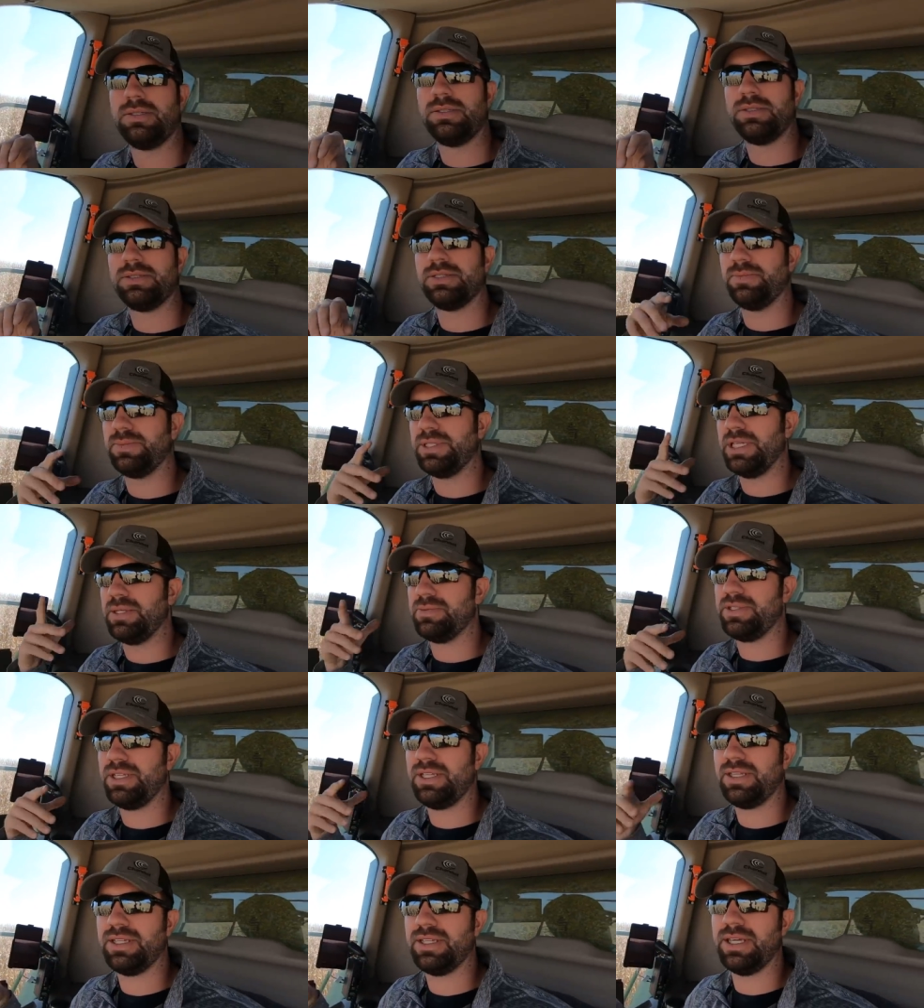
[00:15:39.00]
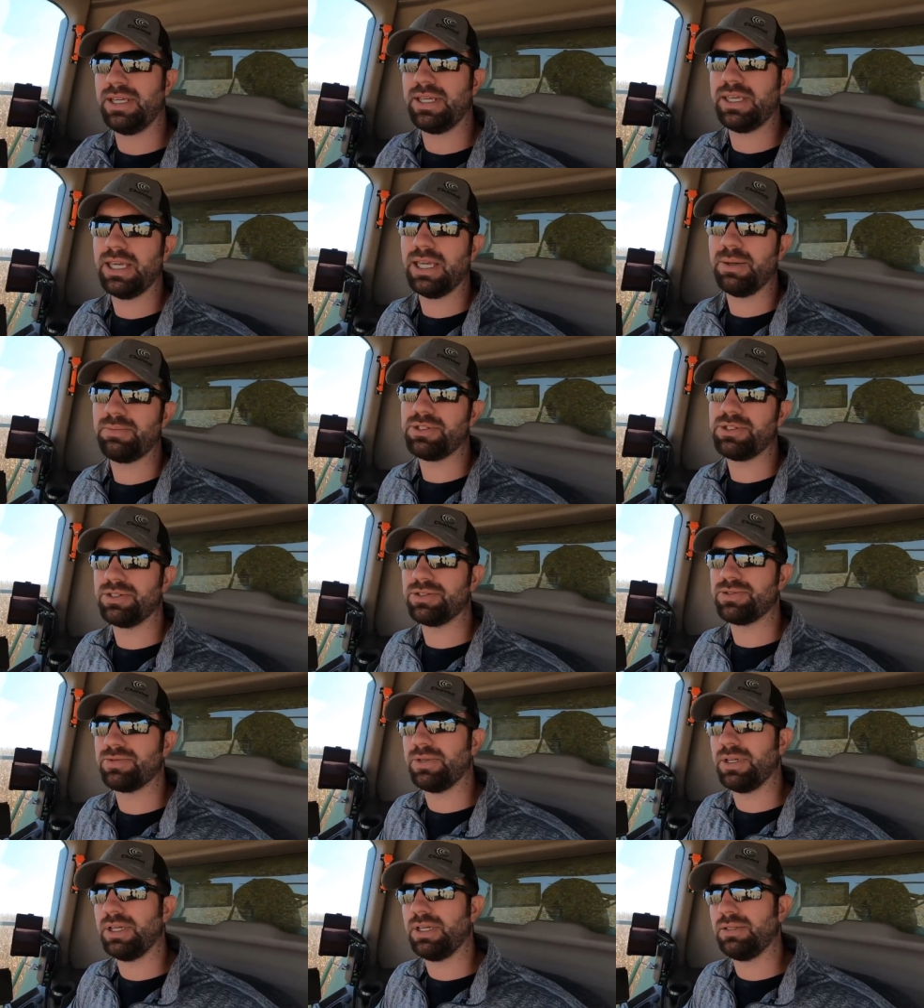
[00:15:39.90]
Sometimes you hit that gap
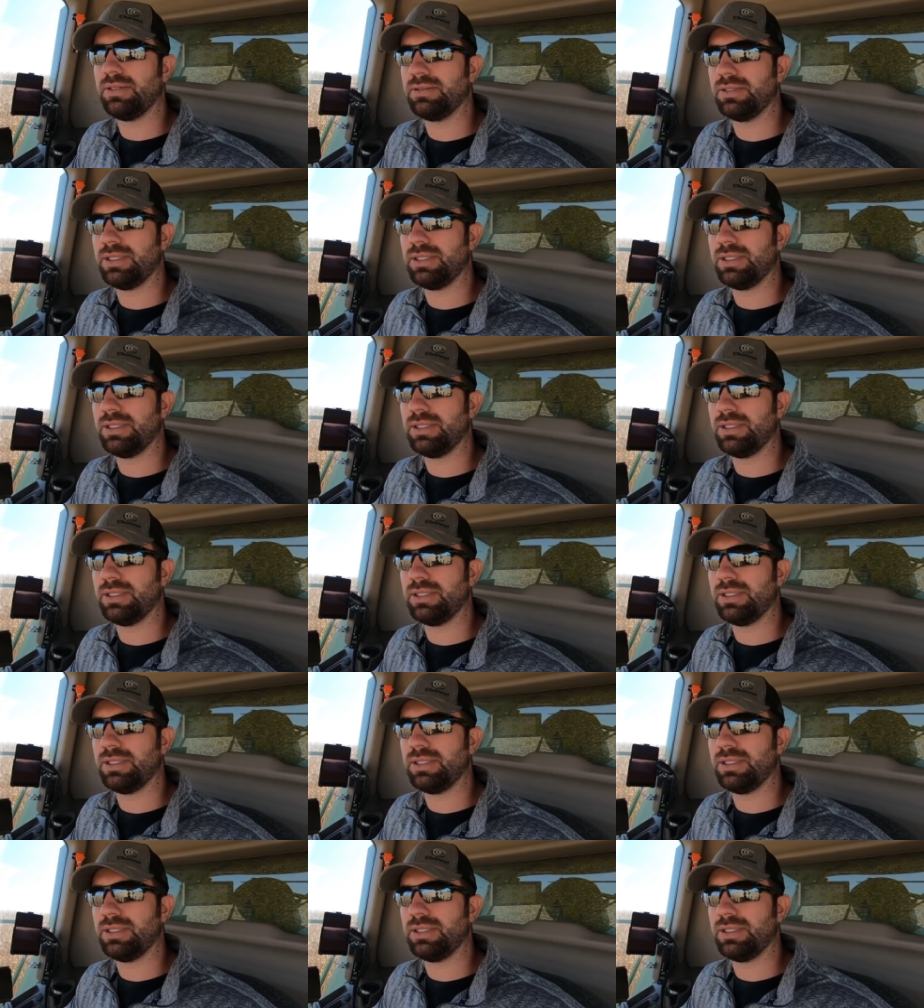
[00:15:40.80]
just right,